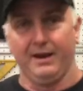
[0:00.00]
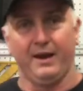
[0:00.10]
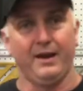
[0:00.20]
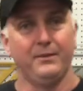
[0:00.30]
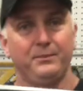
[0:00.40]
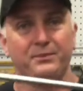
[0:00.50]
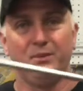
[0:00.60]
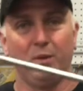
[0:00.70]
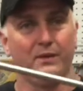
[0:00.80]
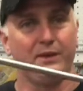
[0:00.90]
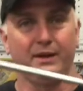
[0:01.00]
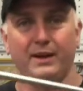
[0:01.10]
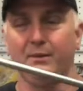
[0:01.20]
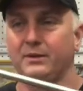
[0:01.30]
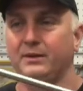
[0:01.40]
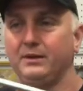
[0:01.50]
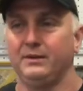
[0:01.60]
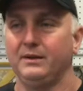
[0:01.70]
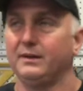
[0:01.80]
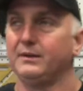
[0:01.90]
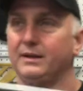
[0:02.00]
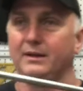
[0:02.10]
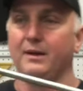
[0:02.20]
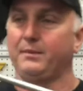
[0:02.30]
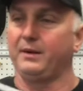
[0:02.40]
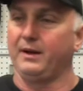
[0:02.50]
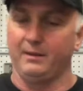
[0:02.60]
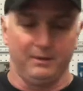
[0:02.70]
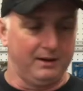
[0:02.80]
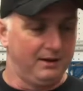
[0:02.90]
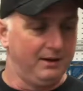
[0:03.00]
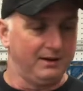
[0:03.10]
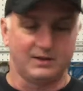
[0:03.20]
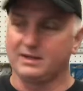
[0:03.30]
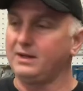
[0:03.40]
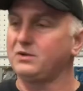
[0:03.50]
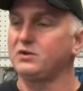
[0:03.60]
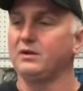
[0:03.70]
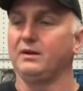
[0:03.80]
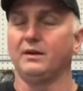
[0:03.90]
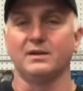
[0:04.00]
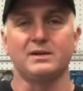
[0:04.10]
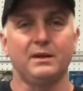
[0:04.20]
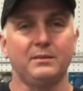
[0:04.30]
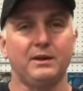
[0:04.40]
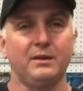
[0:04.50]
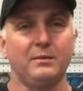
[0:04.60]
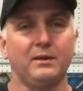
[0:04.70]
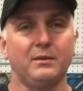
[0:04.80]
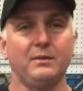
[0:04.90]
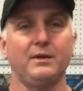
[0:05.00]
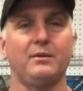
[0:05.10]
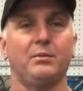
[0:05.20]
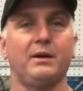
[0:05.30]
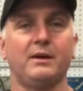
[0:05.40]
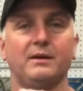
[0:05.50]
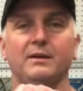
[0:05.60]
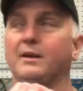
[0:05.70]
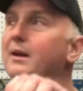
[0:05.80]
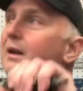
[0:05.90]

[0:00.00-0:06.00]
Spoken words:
And one thing I would do, you know, getting up there, I had my extension at 17 millimeter, breaking